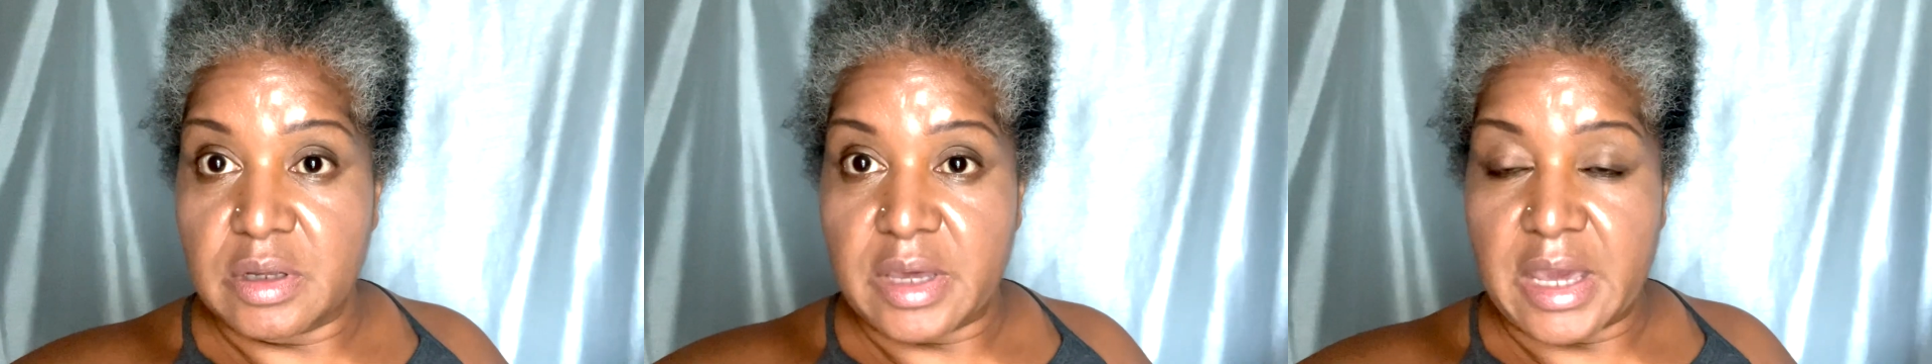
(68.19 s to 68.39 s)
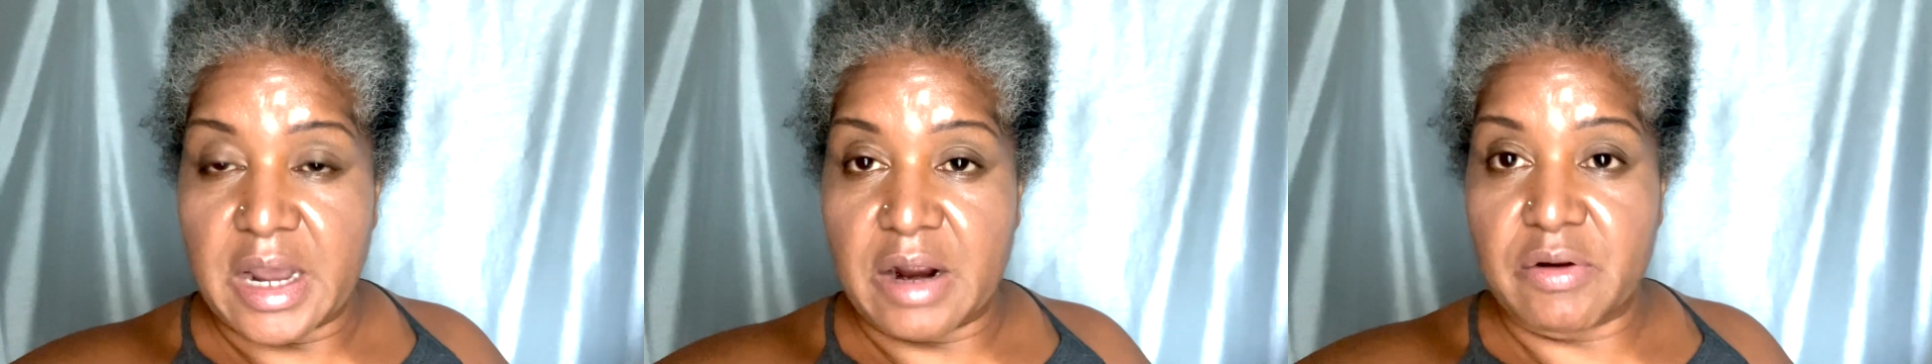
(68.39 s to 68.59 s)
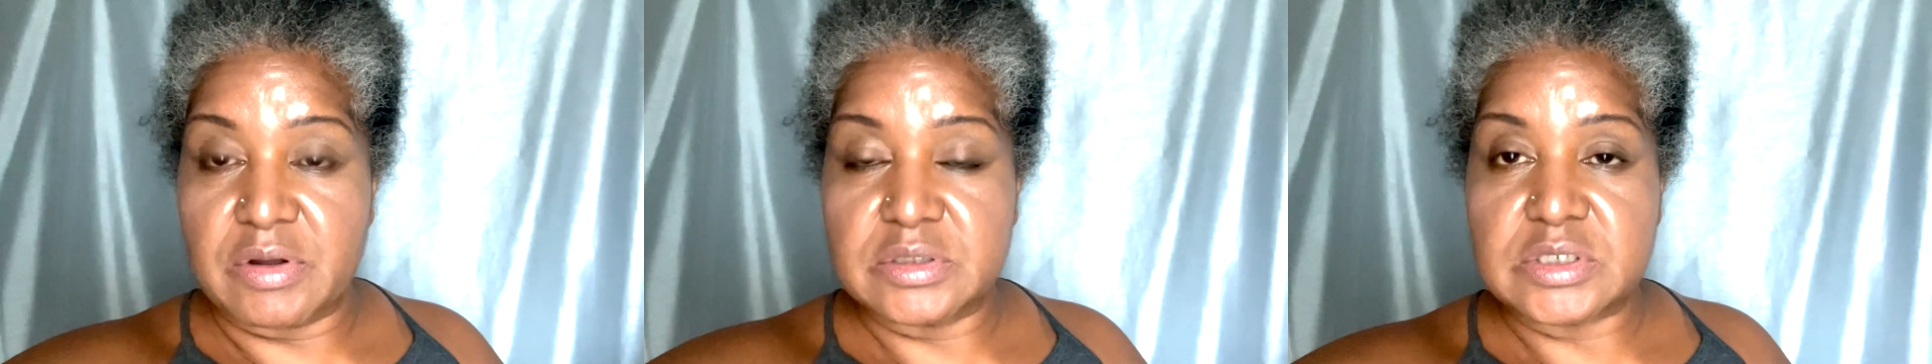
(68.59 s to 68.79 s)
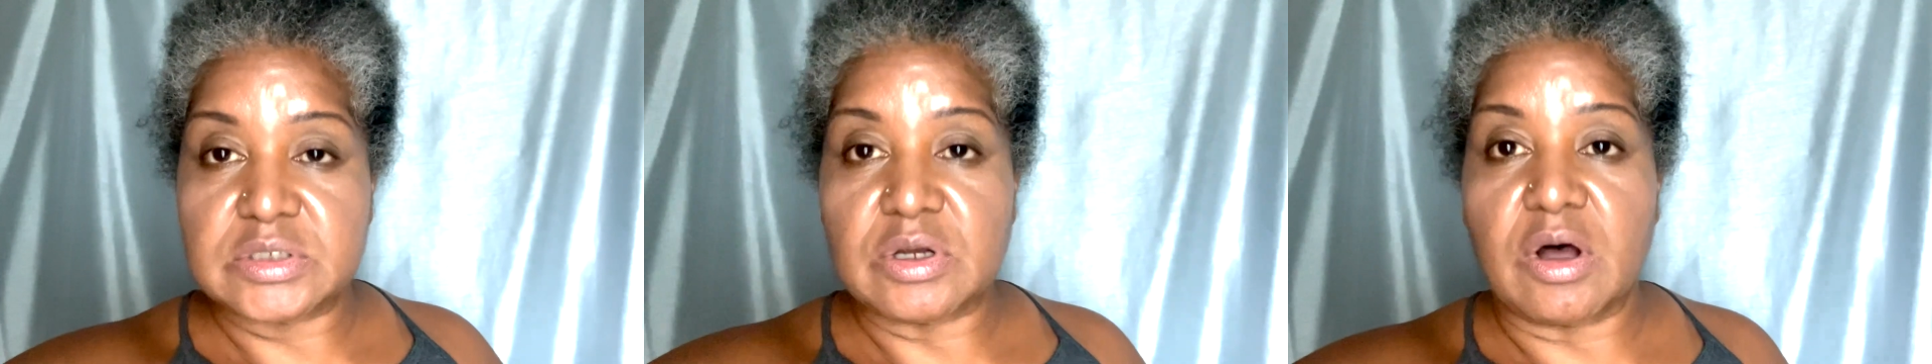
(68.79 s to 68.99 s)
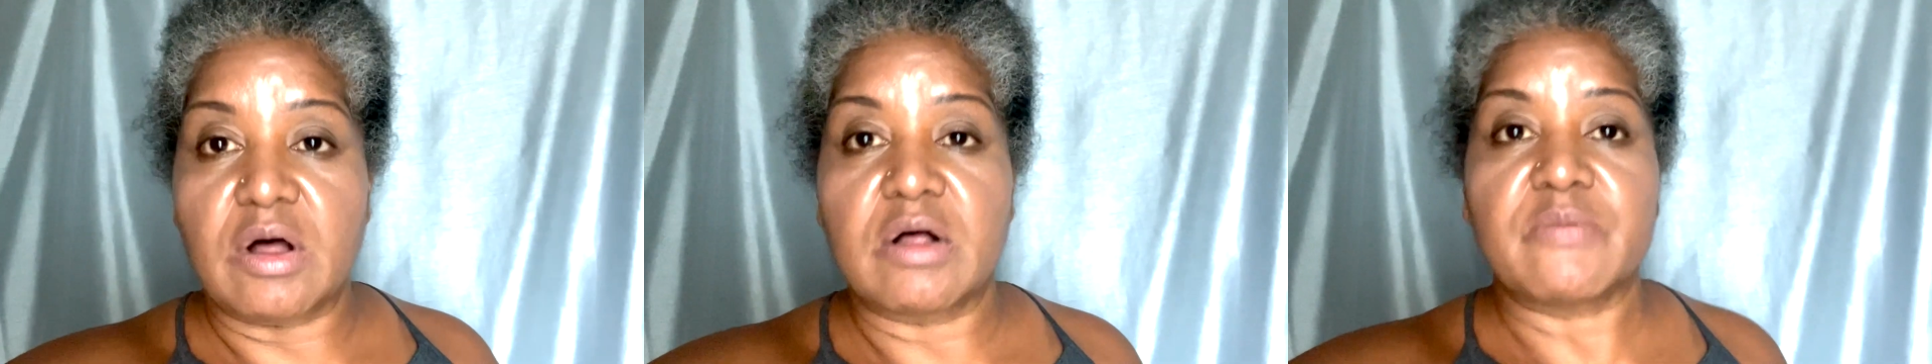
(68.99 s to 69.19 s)
hair
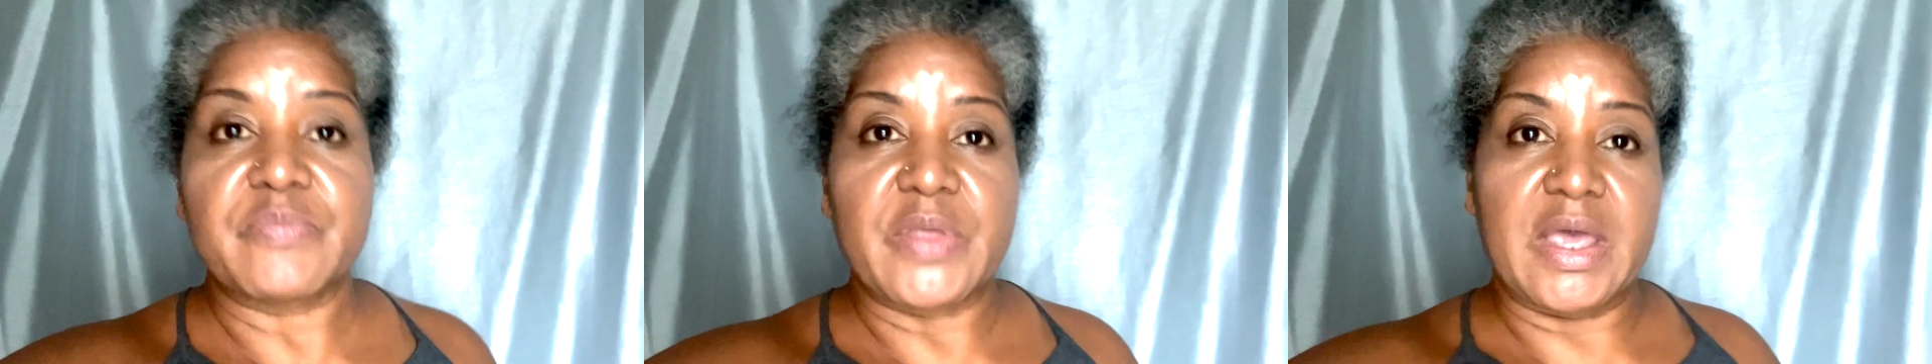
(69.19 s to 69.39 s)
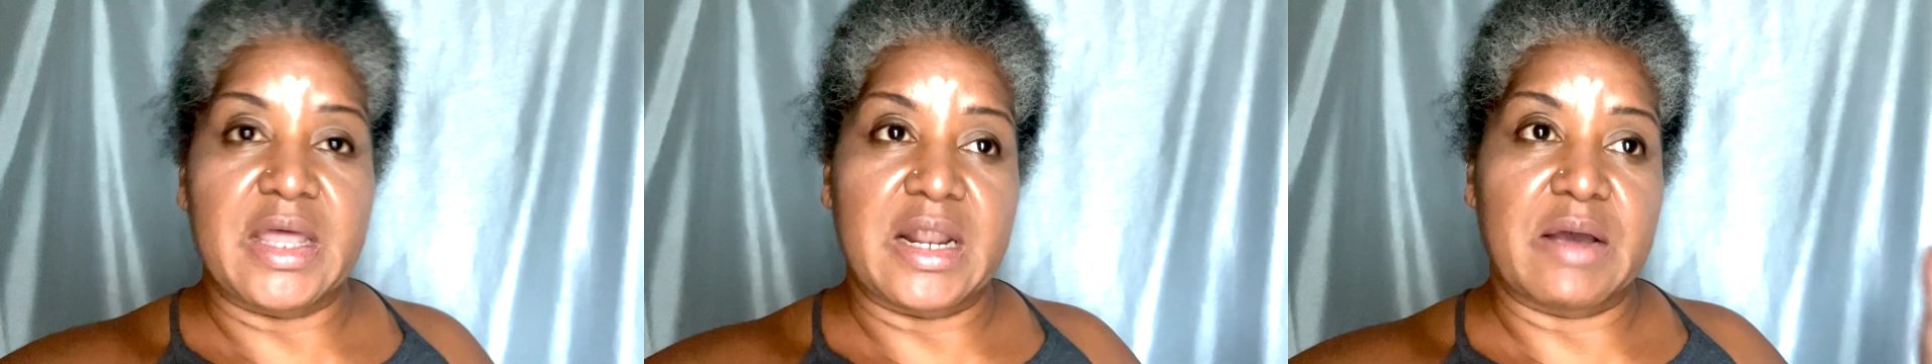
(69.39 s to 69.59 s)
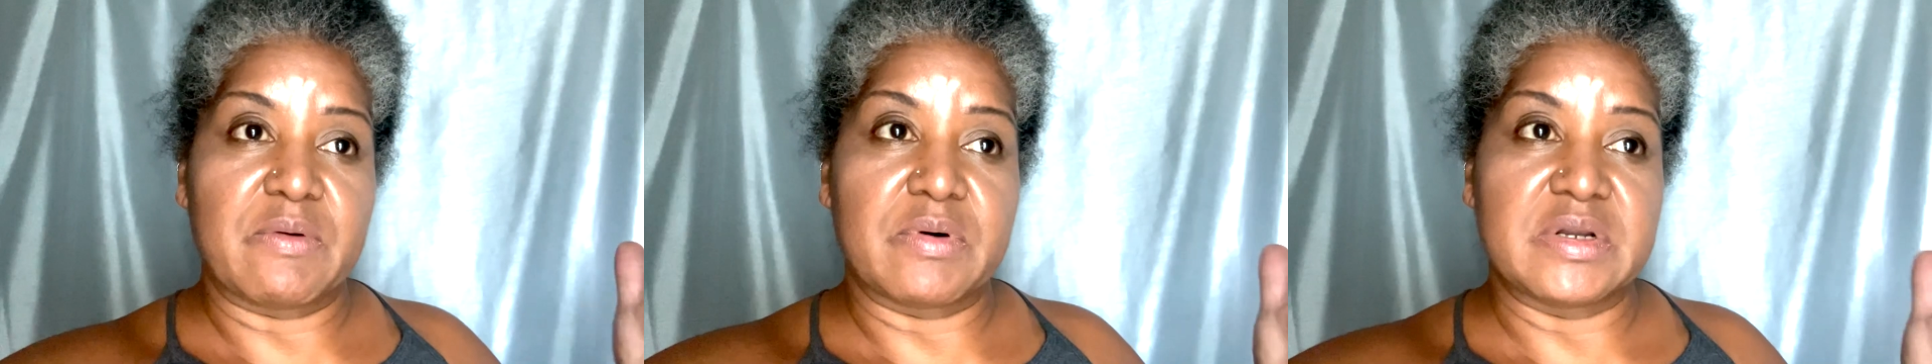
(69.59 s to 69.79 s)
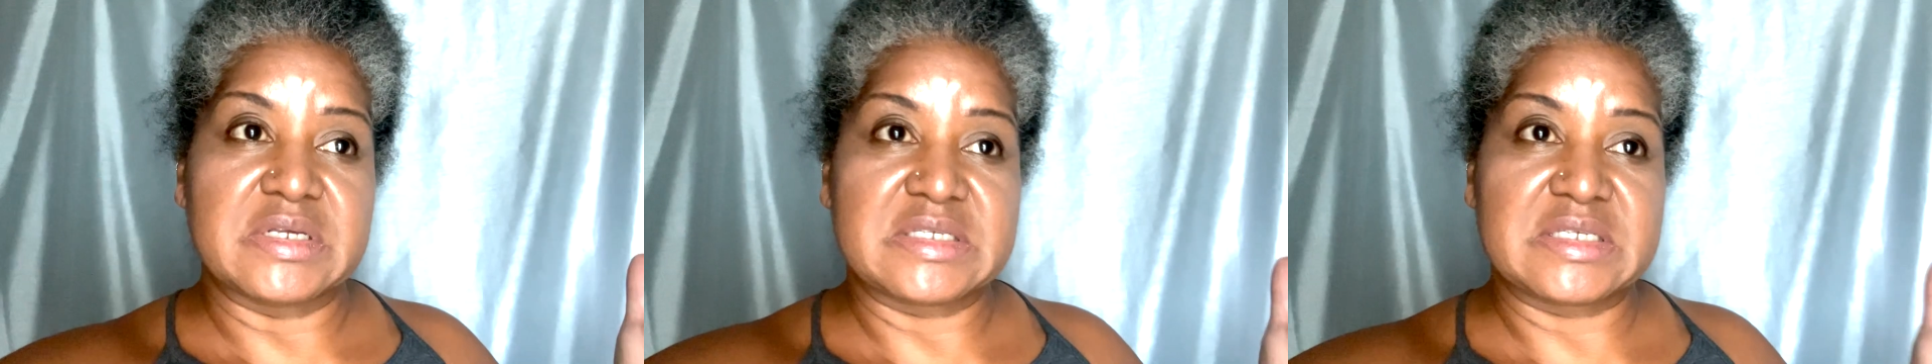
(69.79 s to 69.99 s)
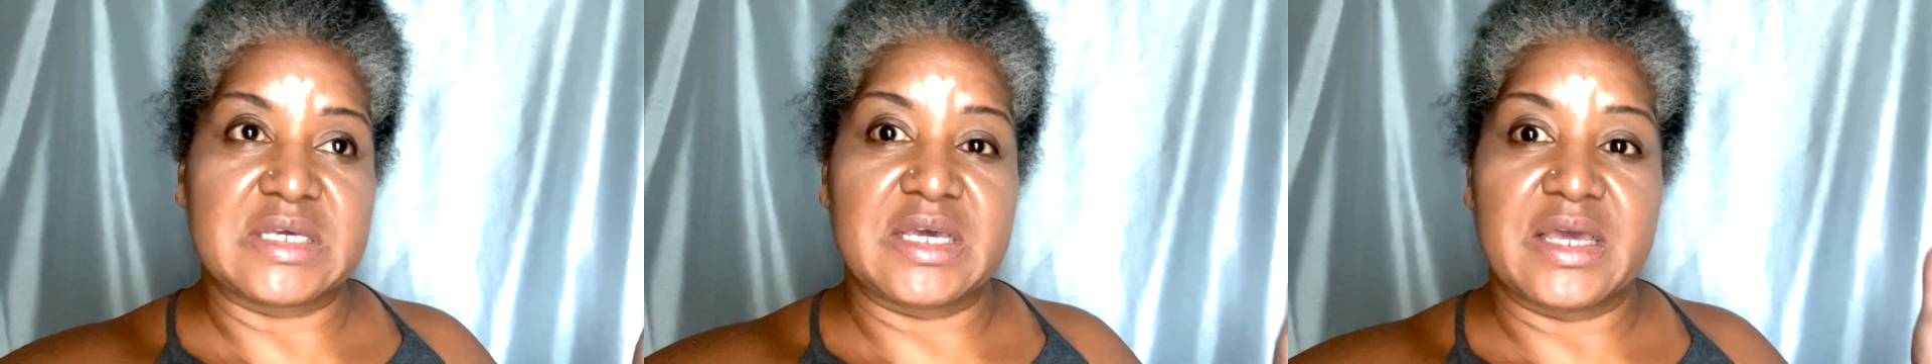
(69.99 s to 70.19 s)
install, and I want to
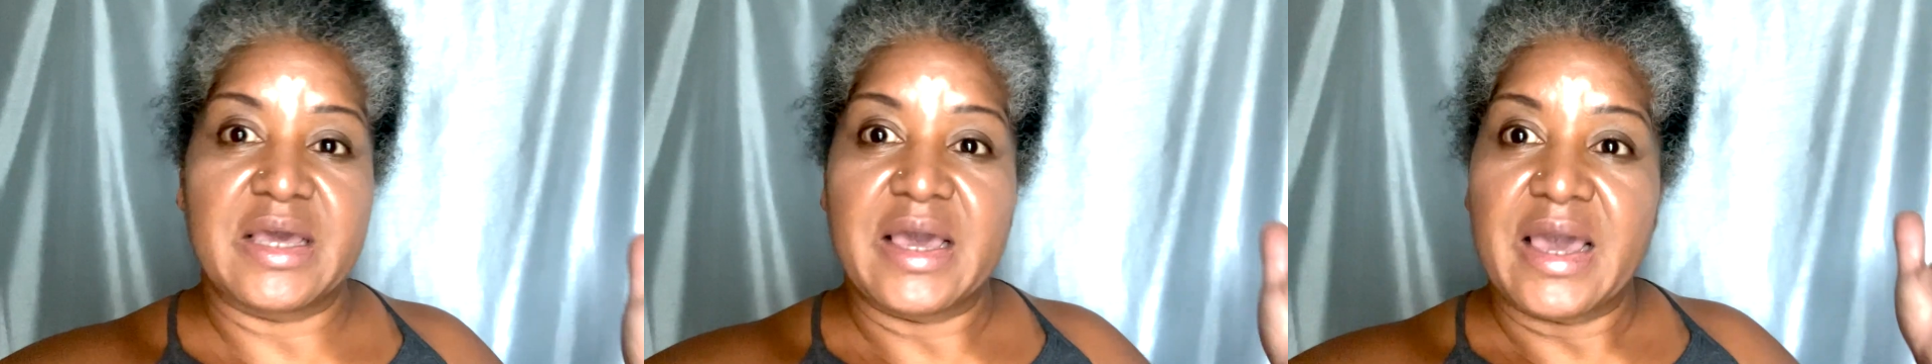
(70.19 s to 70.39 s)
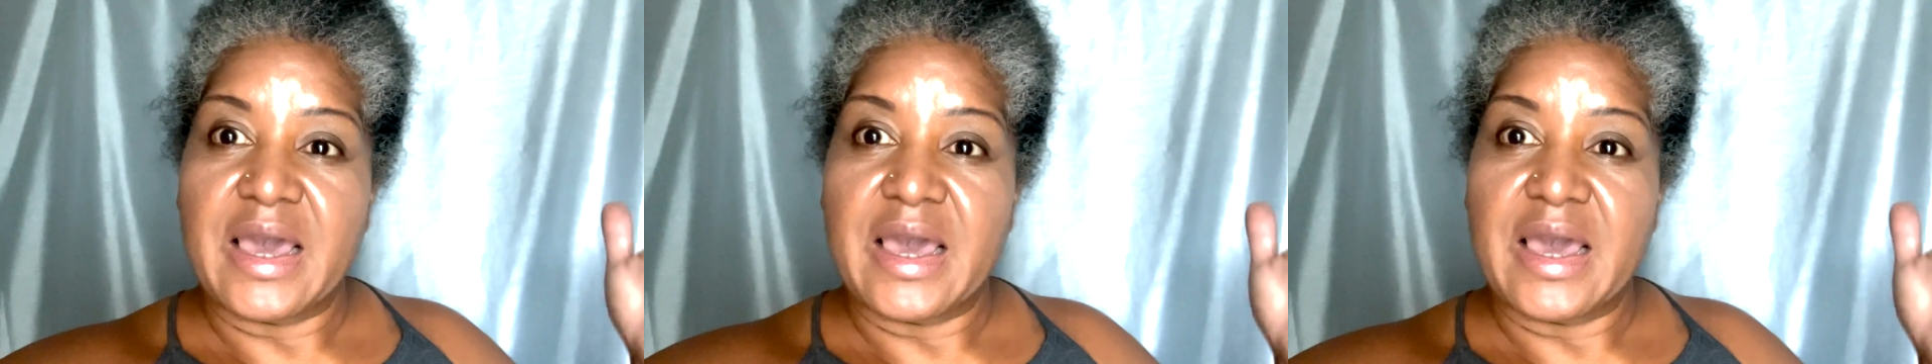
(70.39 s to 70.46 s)
see